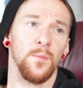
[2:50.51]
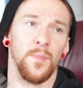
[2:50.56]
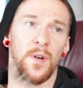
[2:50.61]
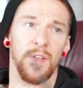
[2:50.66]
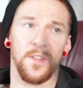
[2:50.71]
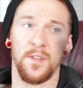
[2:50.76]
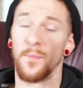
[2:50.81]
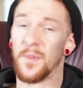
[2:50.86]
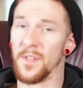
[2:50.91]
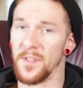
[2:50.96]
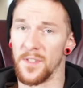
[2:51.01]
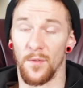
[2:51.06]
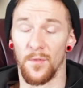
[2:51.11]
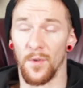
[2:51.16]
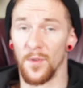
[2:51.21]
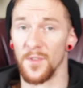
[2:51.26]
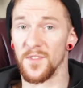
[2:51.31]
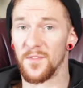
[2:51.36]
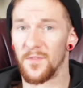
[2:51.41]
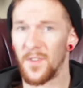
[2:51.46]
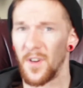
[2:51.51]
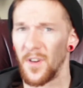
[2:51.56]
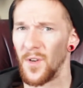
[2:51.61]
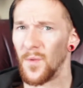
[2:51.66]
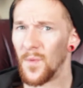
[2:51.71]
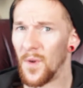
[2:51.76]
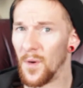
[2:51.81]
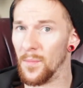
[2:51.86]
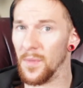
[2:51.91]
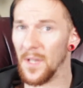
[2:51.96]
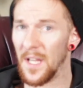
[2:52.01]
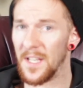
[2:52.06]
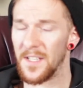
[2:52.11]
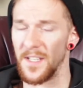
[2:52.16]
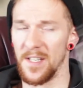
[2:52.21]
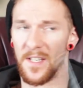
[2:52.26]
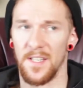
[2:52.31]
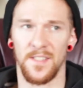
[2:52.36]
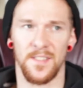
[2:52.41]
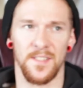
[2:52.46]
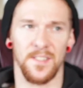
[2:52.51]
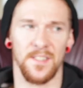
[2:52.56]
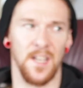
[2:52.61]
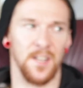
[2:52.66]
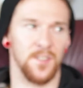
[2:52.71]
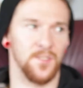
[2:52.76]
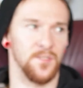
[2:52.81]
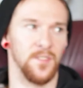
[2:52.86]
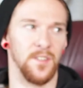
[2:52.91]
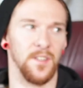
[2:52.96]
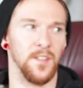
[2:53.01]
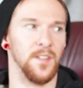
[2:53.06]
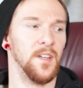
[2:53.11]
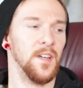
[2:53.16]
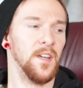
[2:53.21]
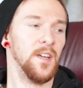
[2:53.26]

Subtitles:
But the mint and the rose are very well blended. This is actually,